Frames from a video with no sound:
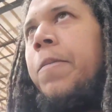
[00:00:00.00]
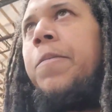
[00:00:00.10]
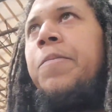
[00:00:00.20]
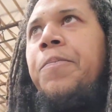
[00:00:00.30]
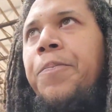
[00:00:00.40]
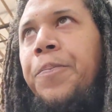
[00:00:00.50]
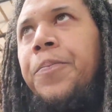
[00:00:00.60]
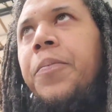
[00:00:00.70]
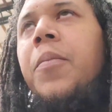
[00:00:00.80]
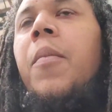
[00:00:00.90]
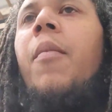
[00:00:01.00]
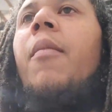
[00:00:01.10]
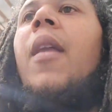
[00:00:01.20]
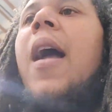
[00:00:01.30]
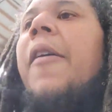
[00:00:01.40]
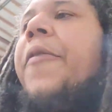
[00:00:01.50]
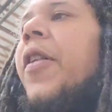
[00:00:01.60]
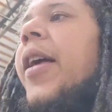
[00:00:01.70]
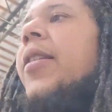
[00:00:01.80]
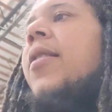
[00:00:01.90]
Hmm. I
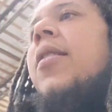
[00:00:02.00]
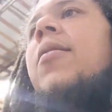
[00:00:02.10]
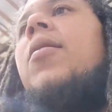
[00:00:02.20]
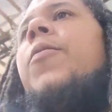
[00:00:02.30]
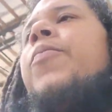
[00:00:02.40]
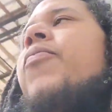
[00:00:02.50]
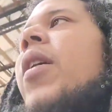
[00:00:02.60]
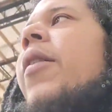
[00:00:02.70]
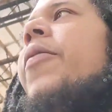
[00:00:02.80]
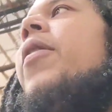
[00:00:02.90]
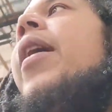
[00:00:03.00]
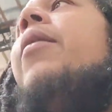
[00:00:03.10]
feel like this. I feel